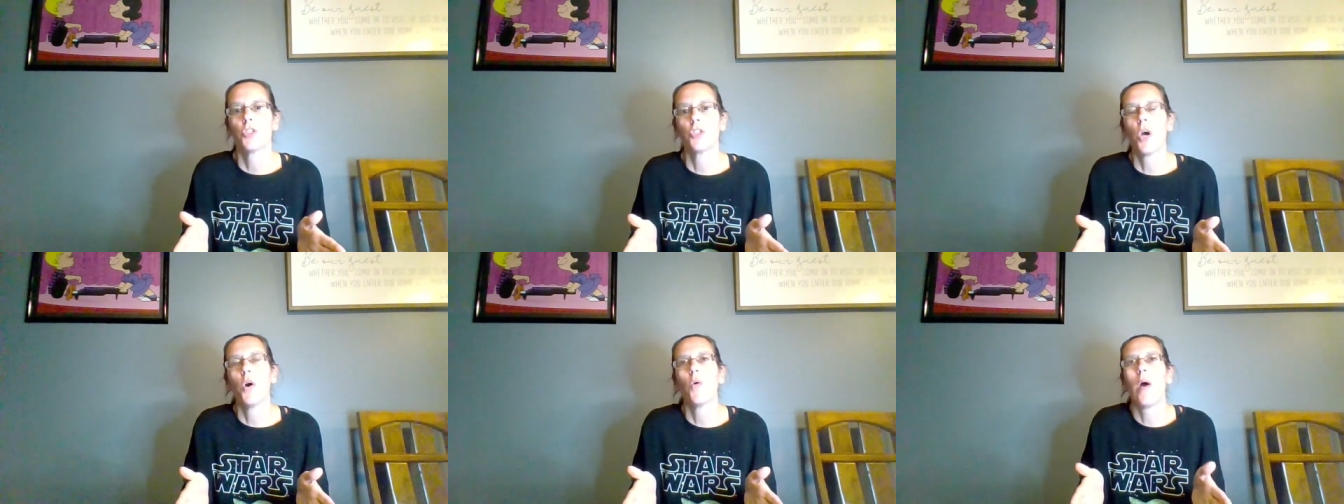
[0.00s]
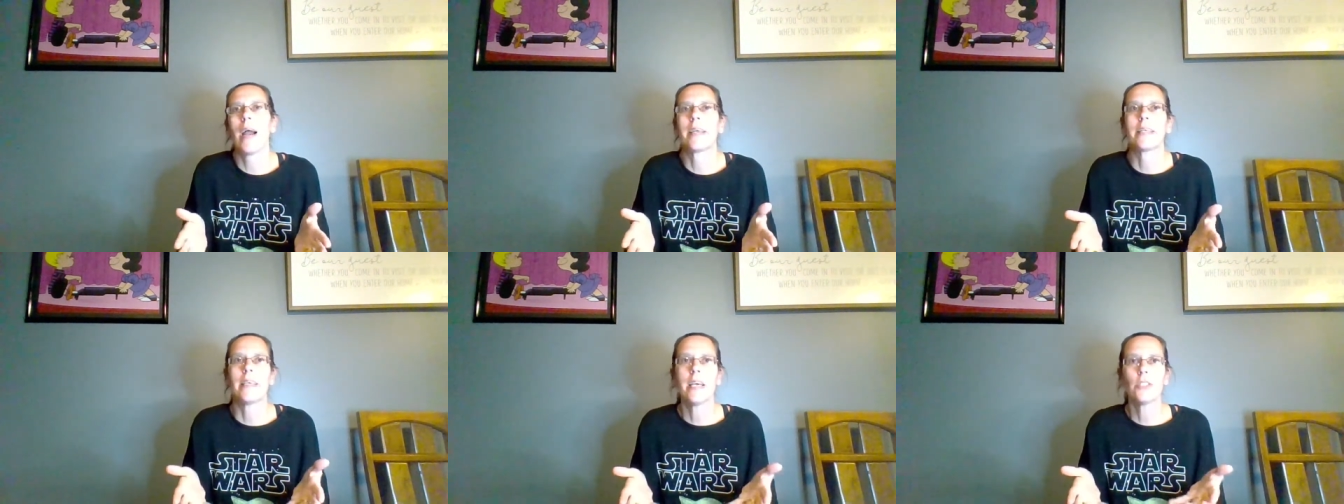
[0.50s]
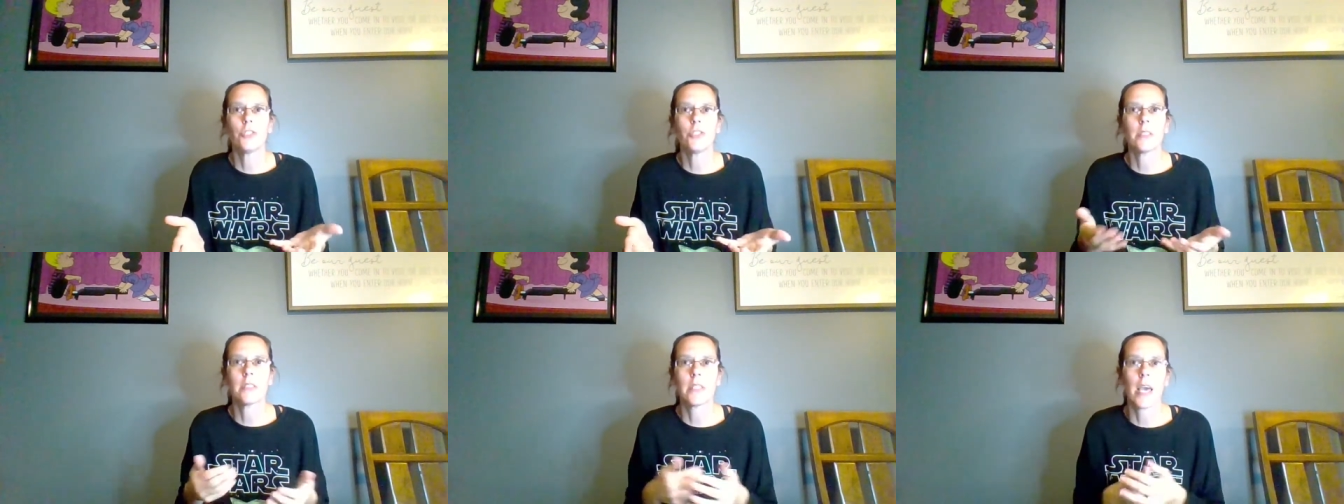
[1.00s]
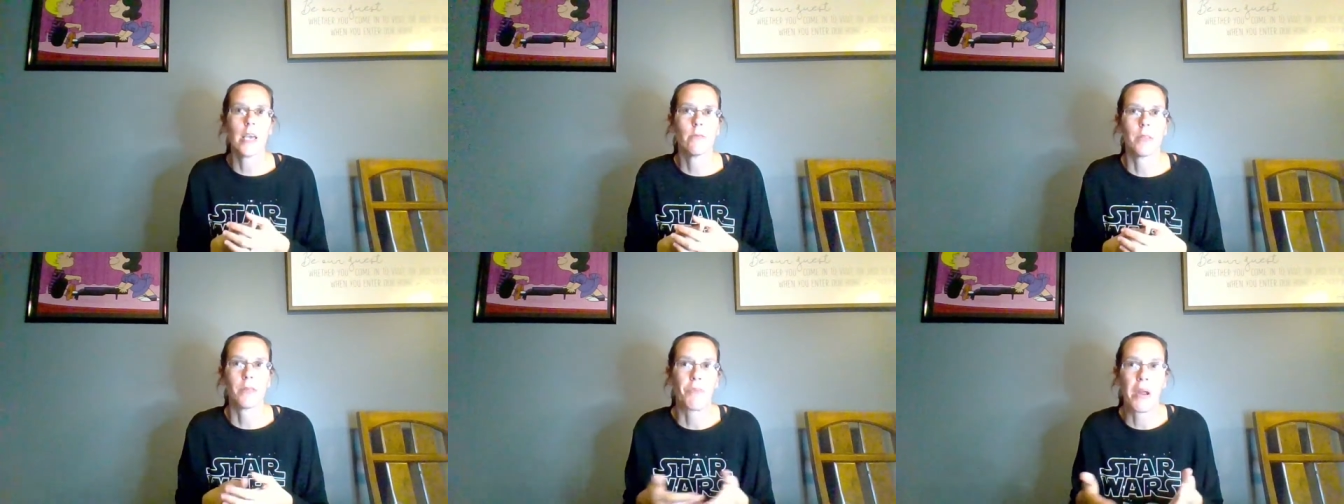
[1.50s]
So I guess you could say
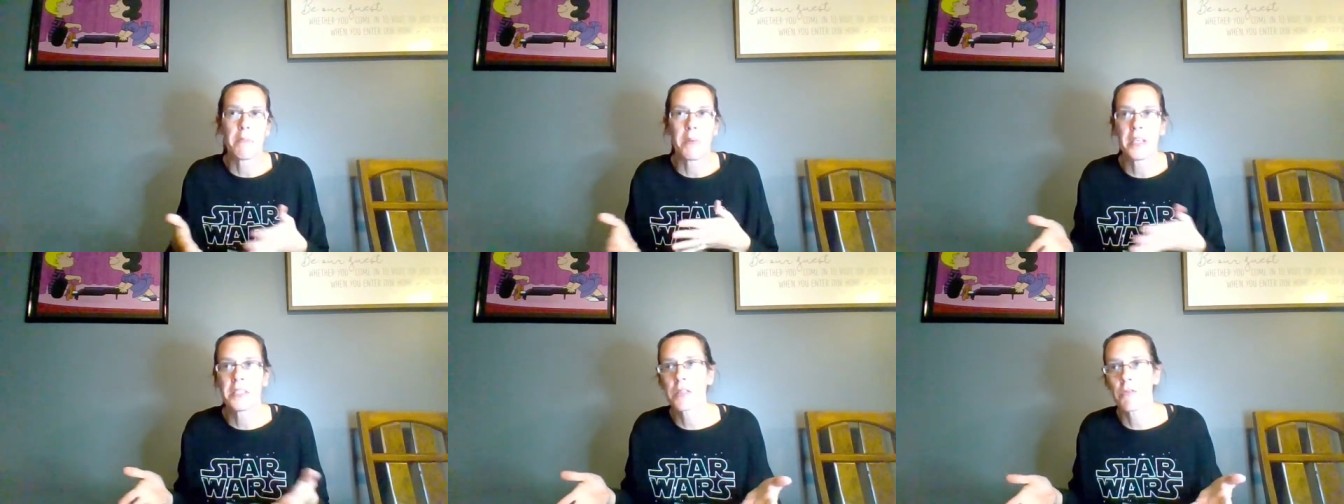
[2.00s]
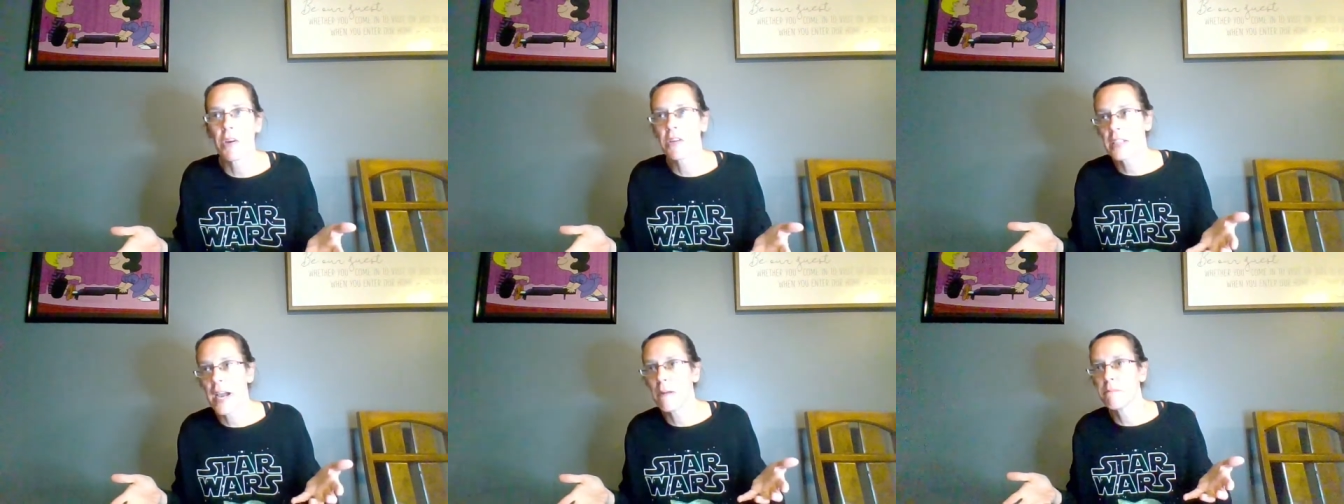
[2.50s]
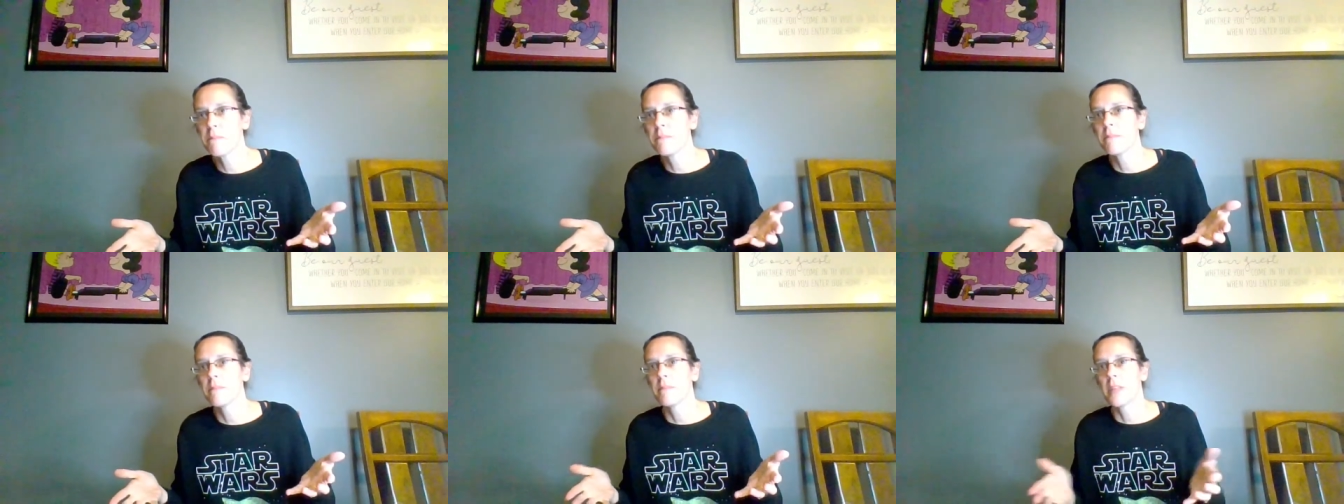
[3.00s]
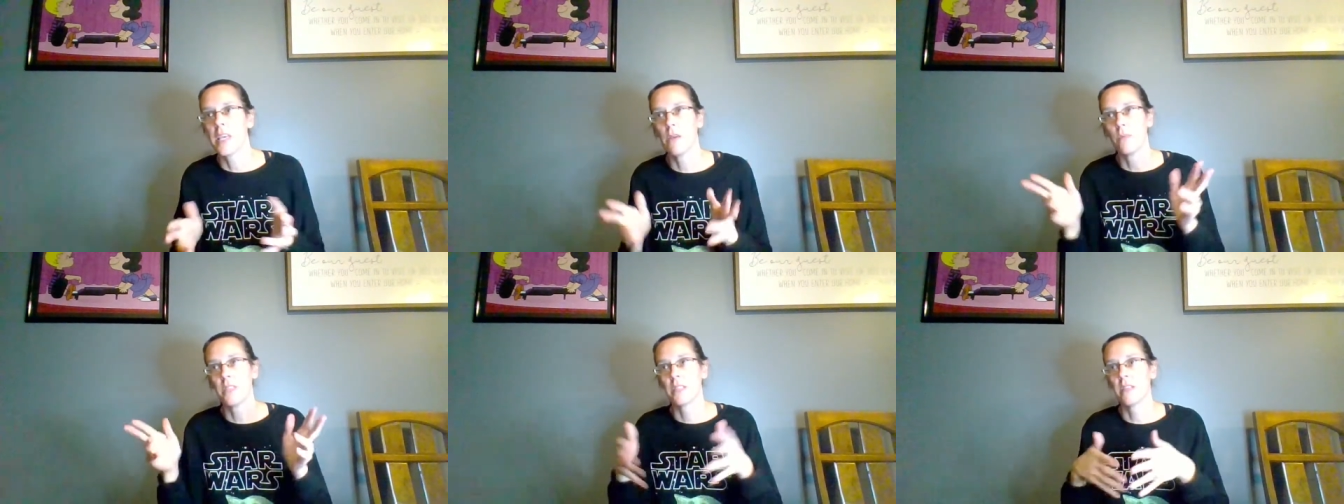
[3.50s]
he was at the right place at the wrong time.
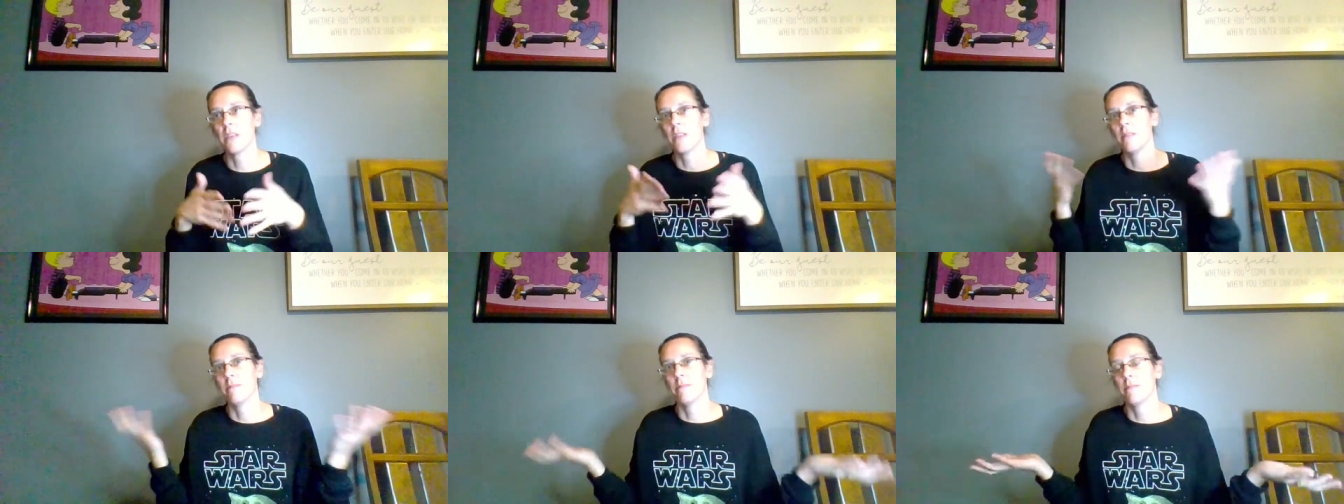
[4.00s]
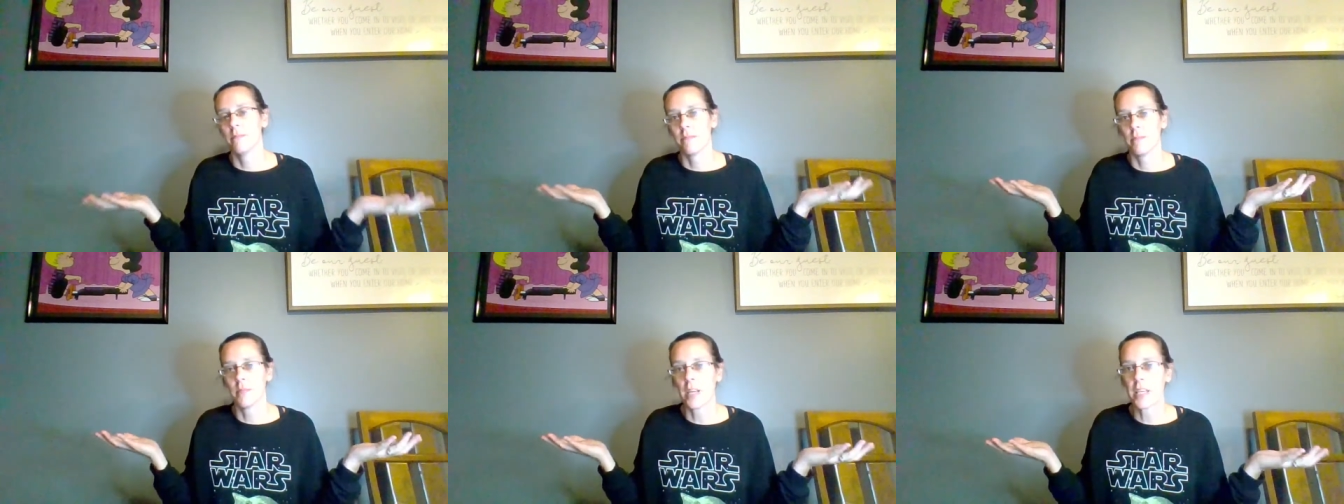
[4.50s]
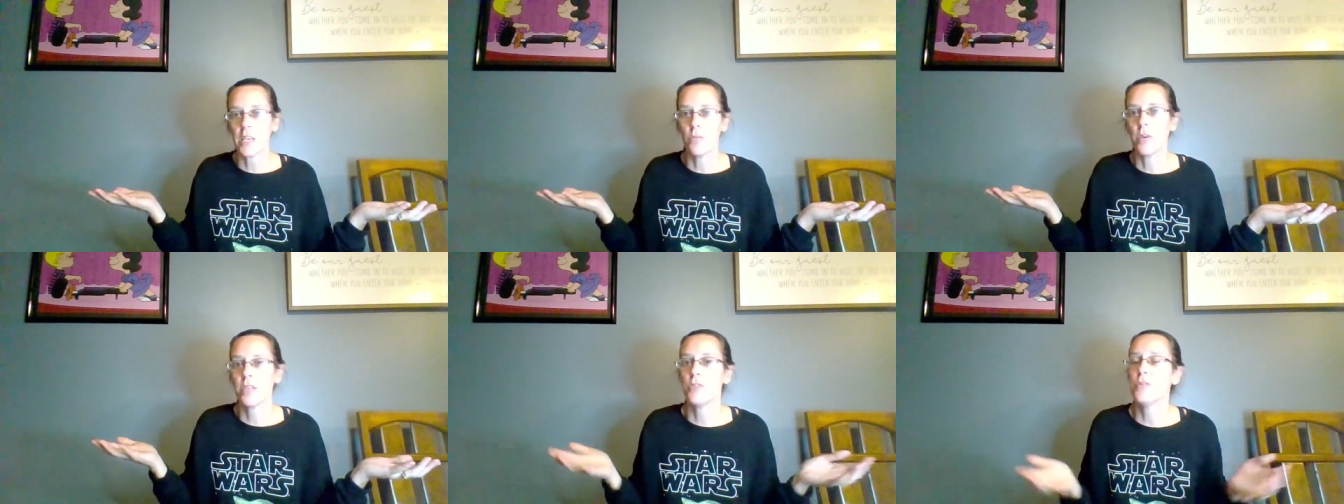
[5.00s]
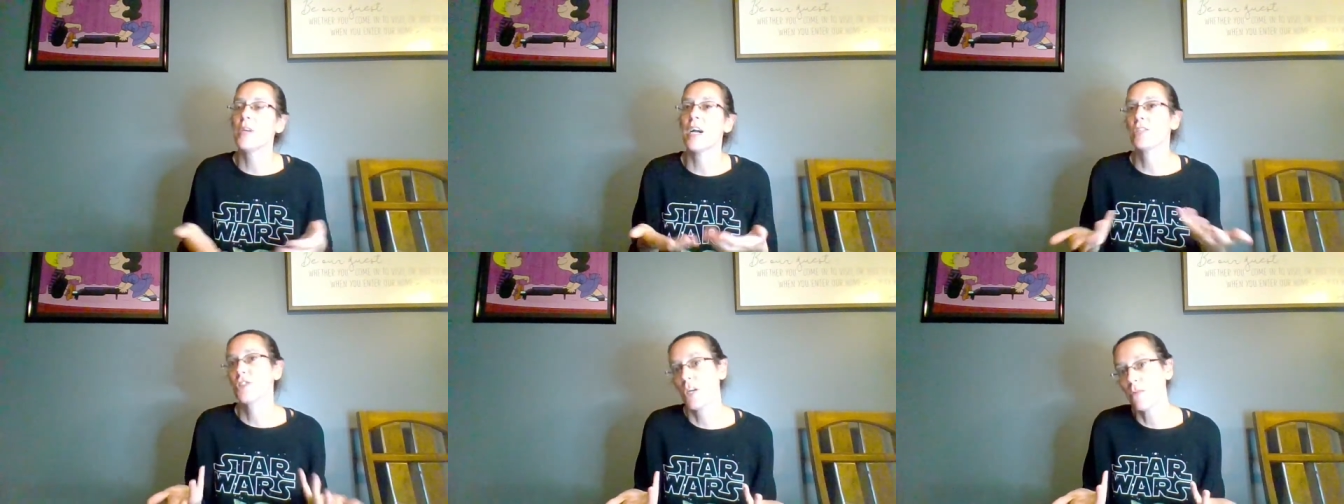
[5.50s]
He was the lucky one who
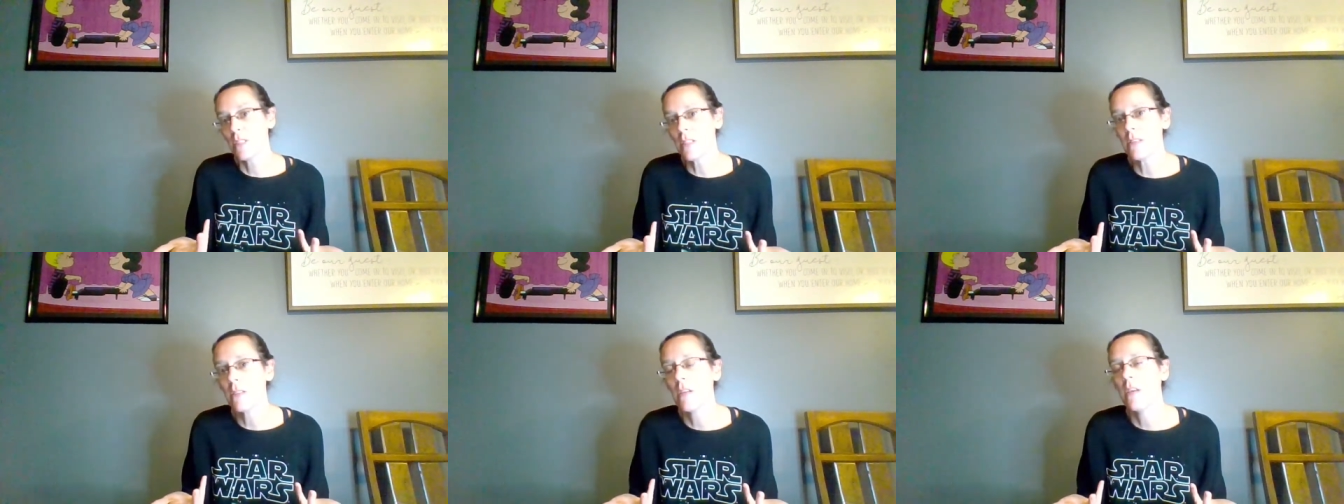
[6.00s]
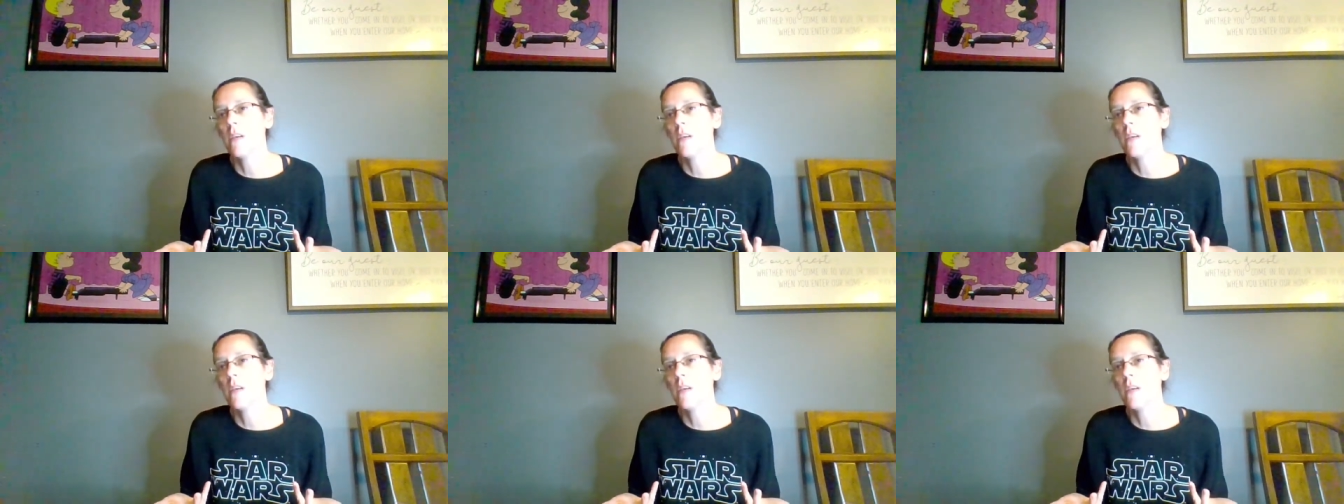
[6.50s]
got chosen.